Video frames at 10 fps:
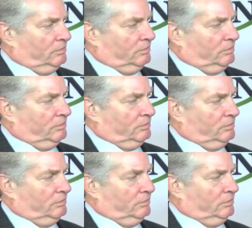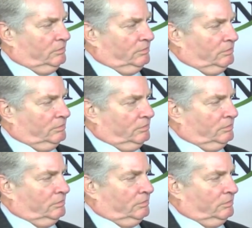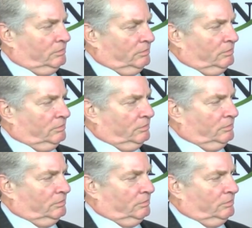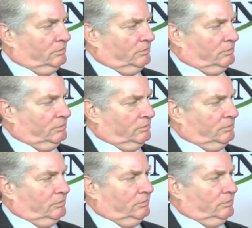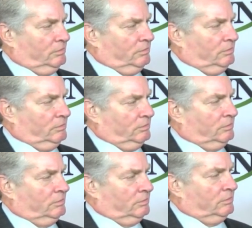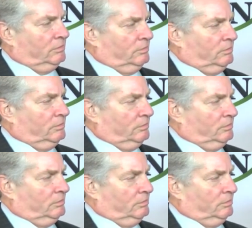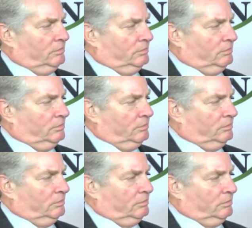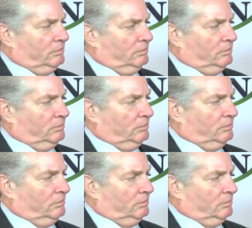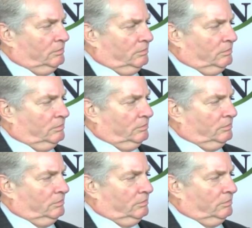The person shown says nothing.